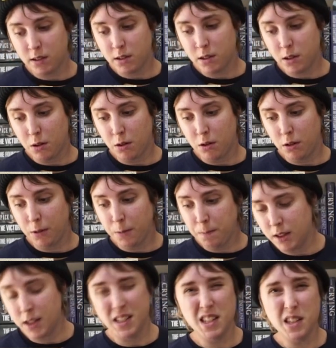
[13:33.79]
So
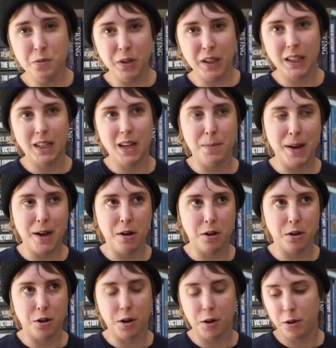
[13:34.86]
this isn't really about a
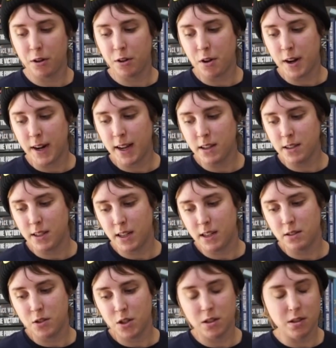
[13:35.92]
god or a goddess, it
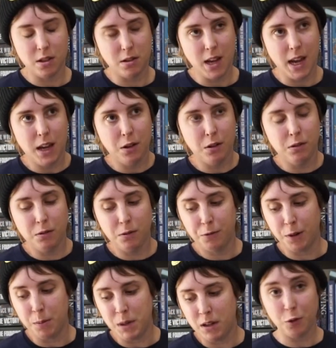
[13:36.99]
is just a tale
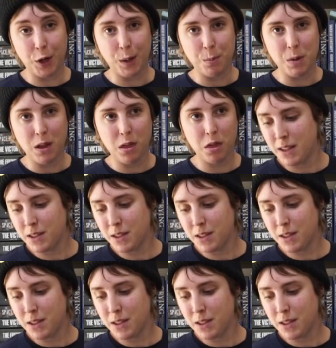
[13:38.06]
from Greek myth.